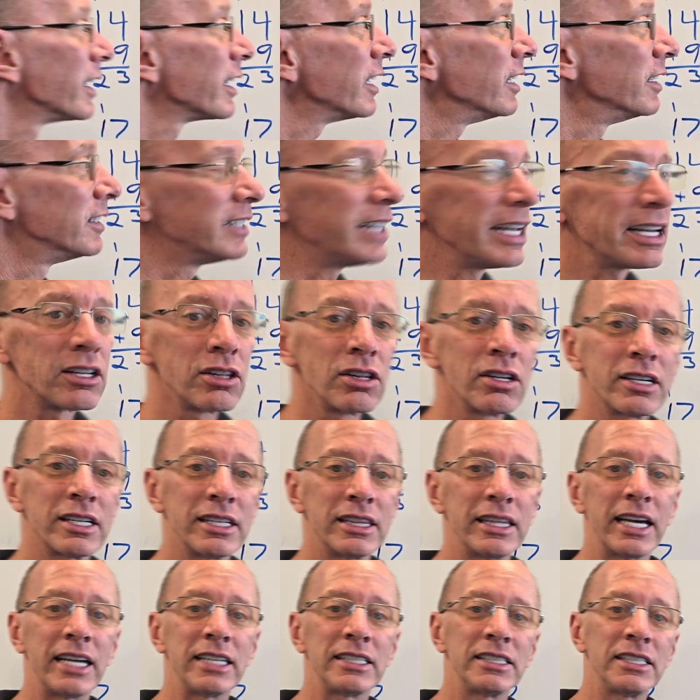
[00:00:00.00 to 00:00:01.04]
can you take a look
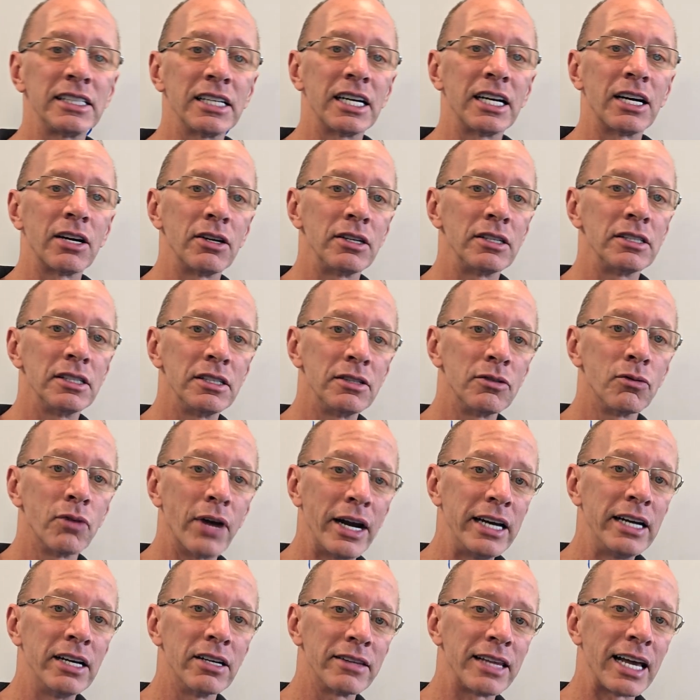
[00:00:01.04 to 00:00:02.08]
at that uh,
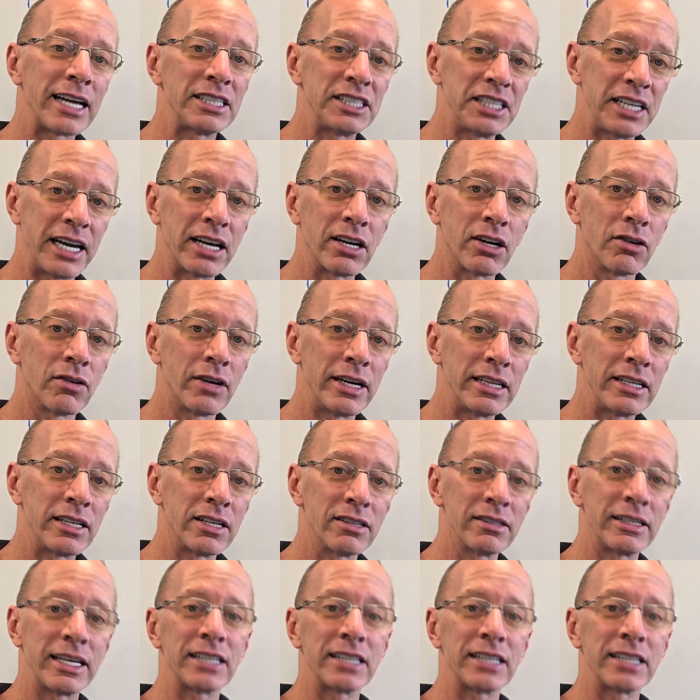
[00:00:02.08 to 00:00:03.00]
right here, that channel right there?